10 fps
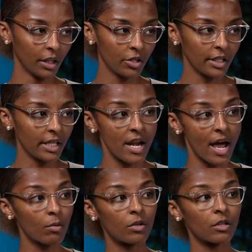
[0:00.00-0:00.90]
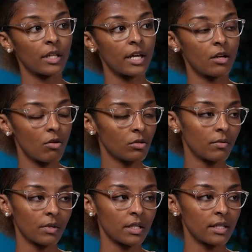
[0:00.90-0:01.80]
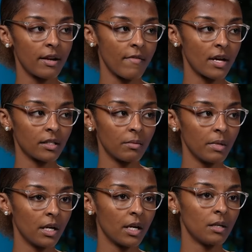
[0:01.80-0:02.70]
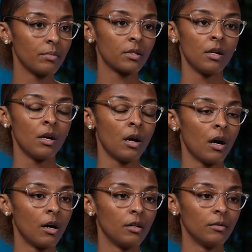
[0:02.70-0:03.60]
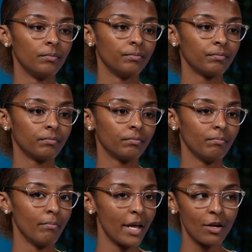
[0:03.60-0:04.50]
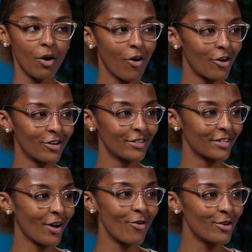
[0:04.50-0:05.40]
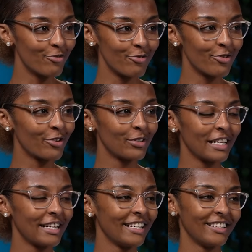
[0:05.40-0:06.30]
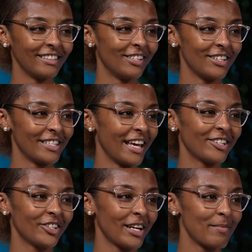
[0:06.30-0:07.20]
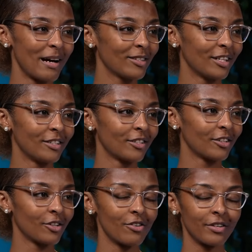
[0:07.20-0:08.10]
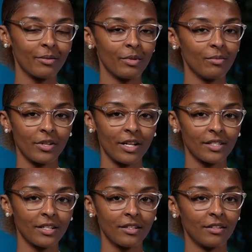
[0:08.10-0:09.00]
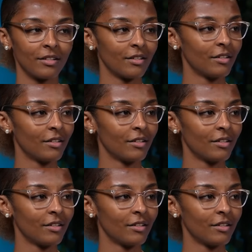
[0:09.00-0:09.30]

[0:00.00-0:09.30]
Literally network, like go to real estate investing meetups, make calls, go on Google, like just get your name out there and start talking to people. That's it.